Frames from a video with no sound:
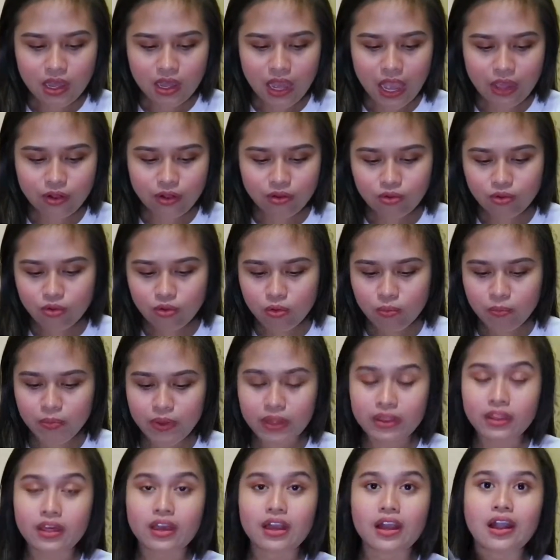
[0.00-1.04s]
I don't know
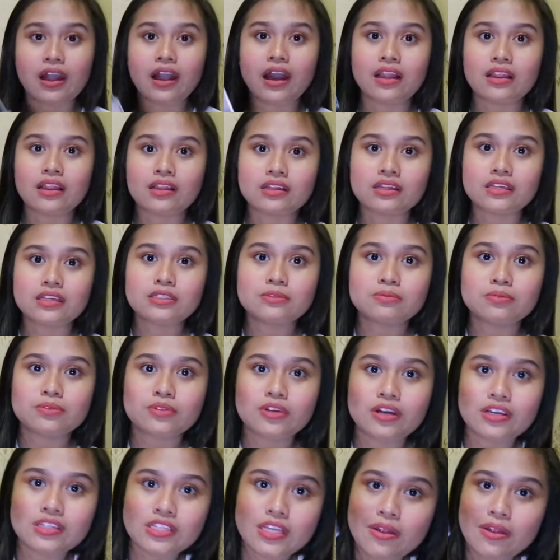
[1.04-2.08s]
about the colors
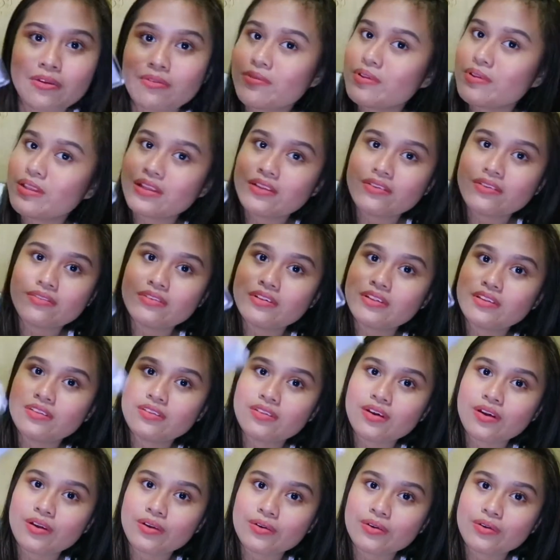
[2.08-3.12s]
because I'm really, really
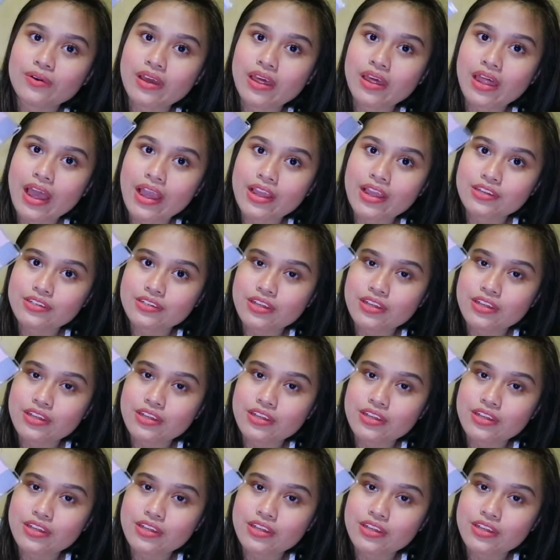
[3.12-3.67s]
not good at